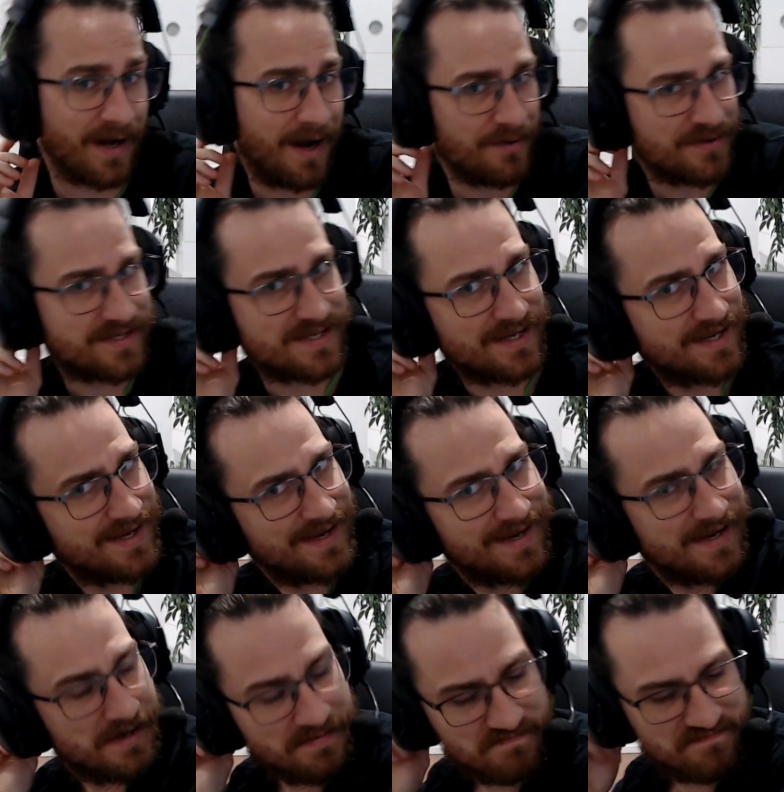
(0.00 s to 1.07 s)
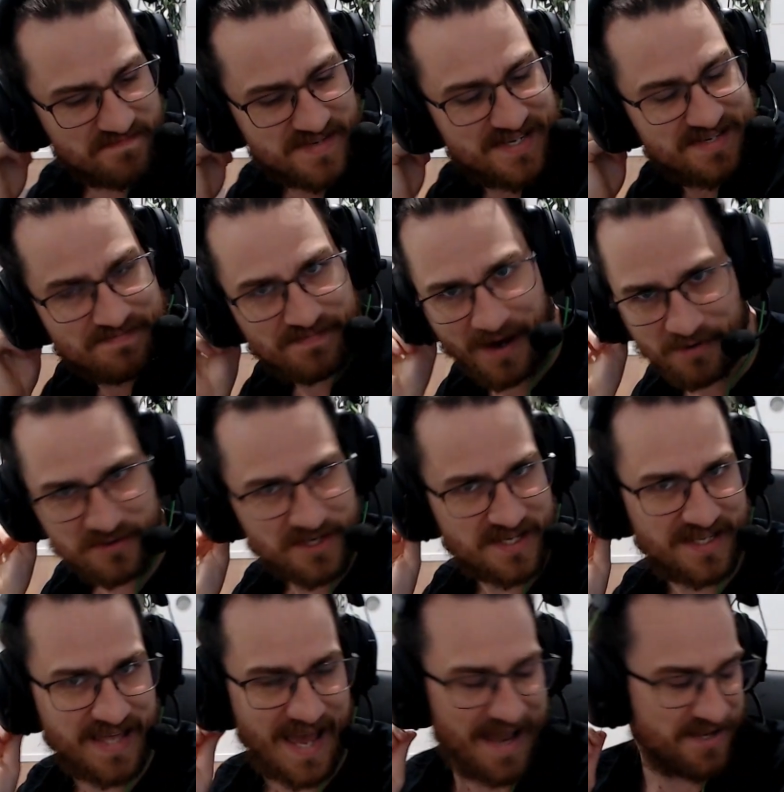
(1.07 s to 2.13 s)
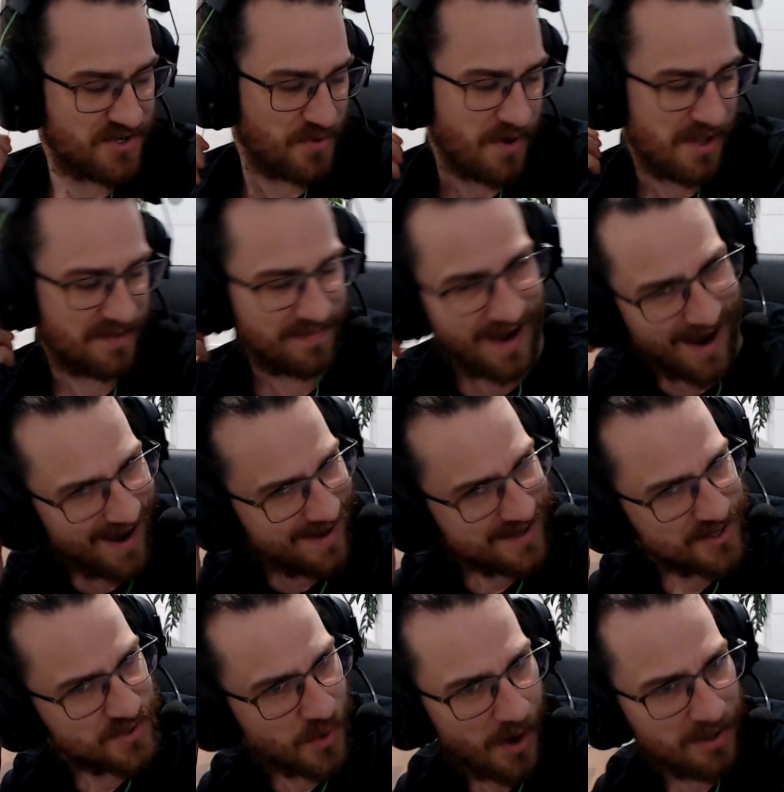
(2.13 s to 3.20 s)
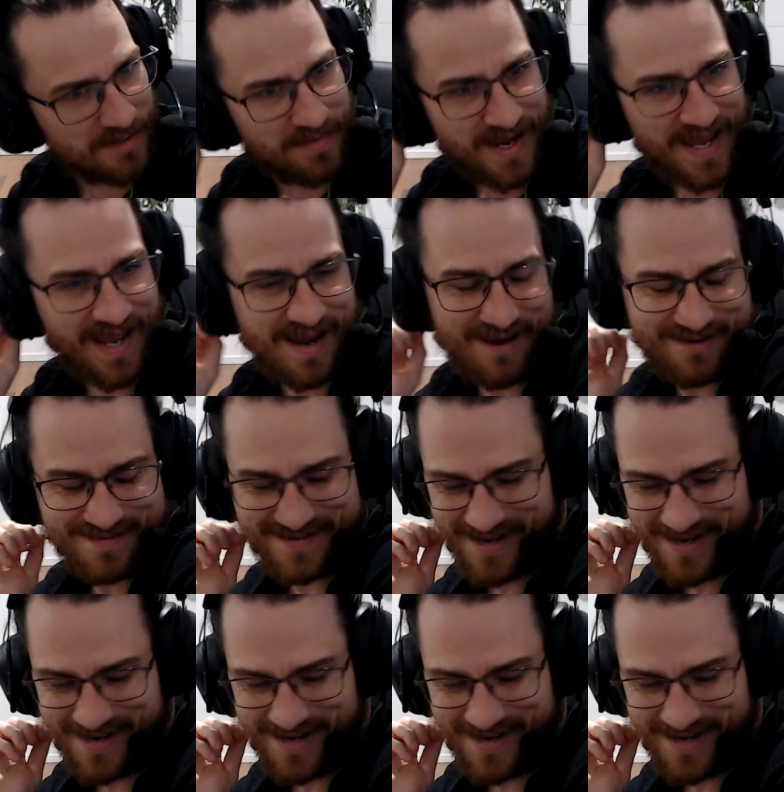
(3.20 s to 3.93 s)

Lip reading: I was just there twirling my hair.